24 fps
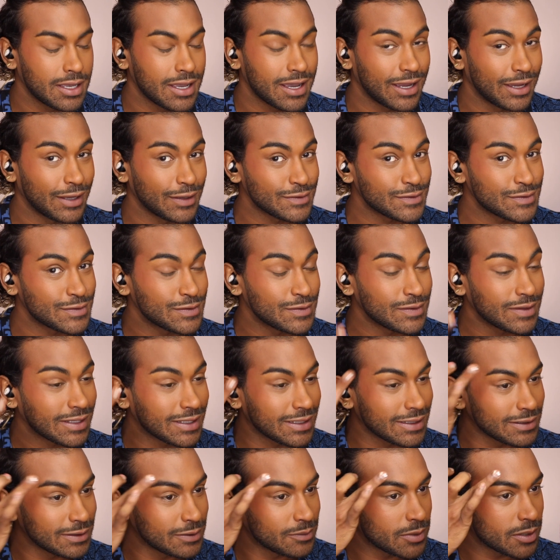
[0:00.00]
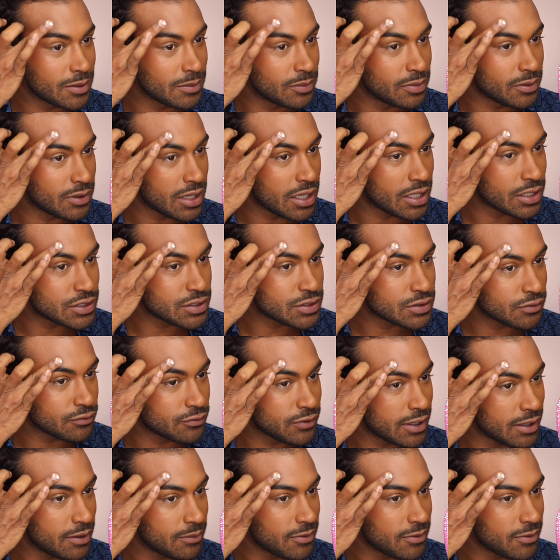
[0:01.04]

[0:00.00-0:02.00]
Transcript: I also do like a little bit of blush right